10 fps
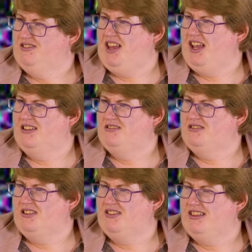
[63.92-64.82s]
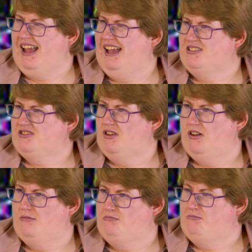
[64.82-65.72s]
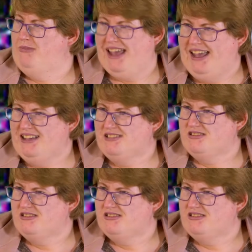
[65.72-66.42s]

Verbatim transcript: No, not that sort of match.